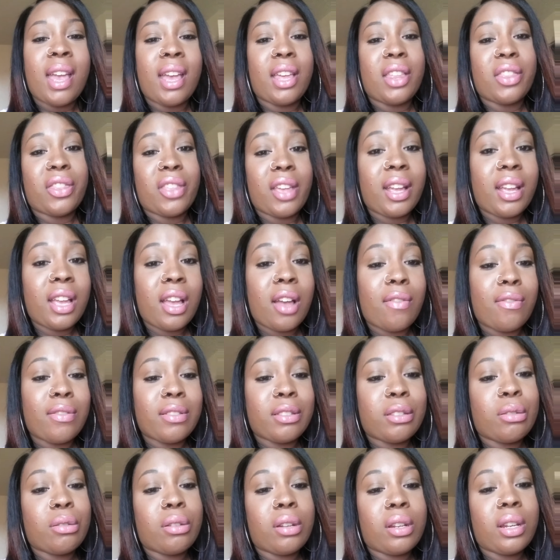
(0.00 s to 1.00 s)
And thank y'all
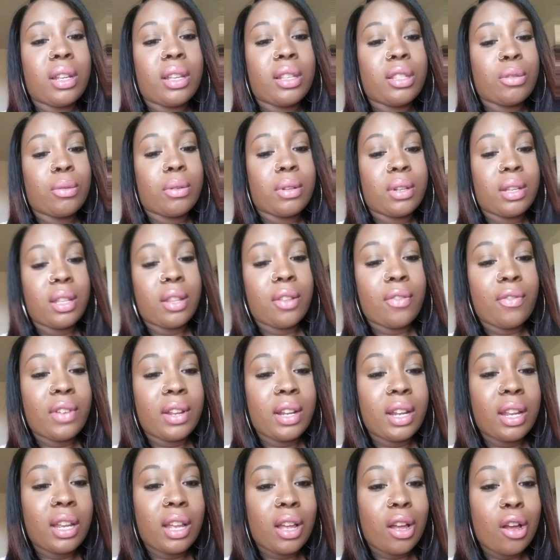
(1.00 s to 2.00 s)
for tuning in to another
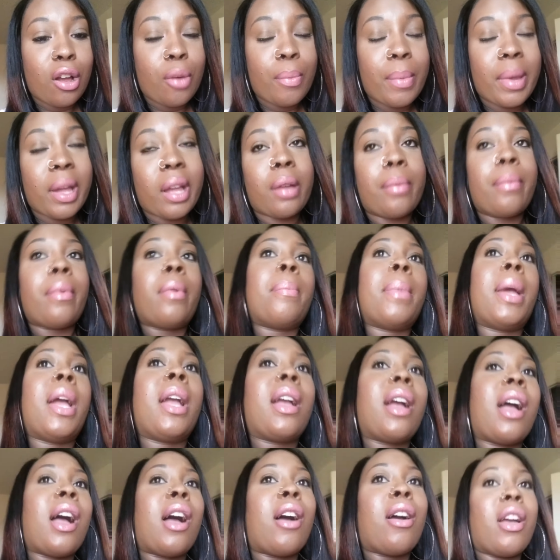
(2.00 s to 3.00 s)
video.
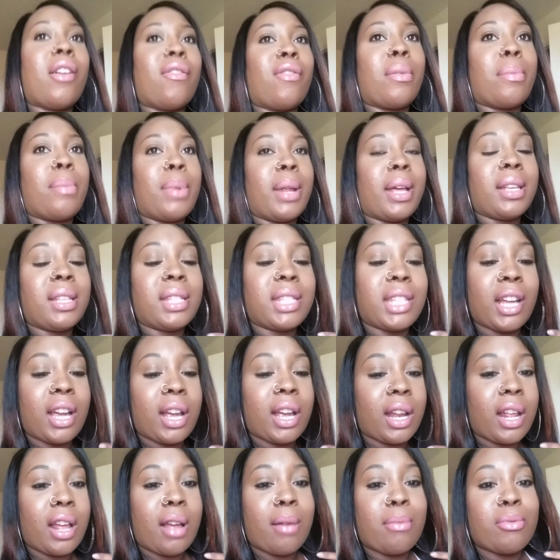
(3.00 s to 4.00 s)
May y'all have a blessed
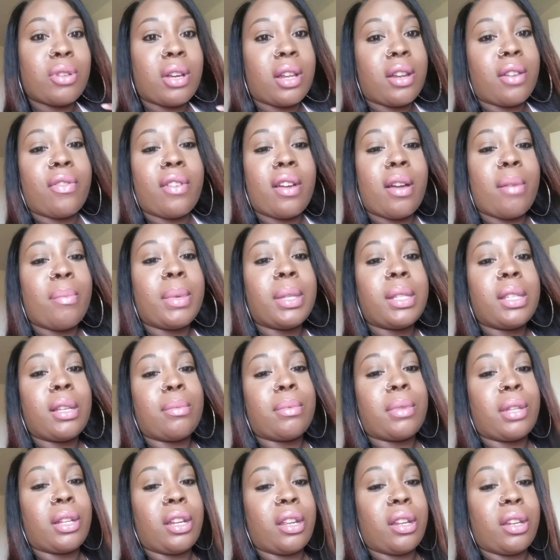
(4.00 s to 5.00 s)
Saturday. I'm trying to find me
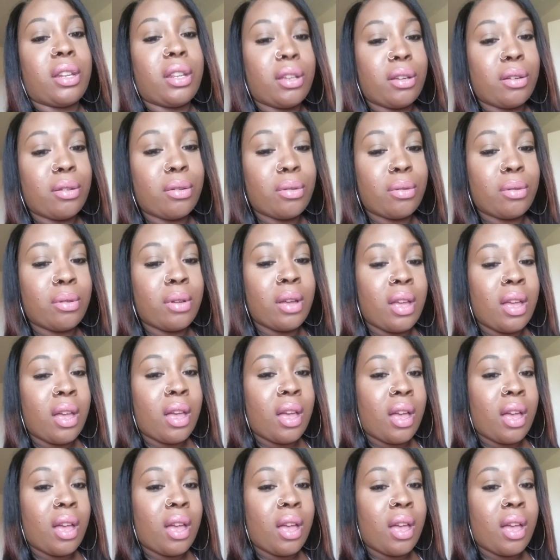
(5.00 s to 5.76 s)
something to do.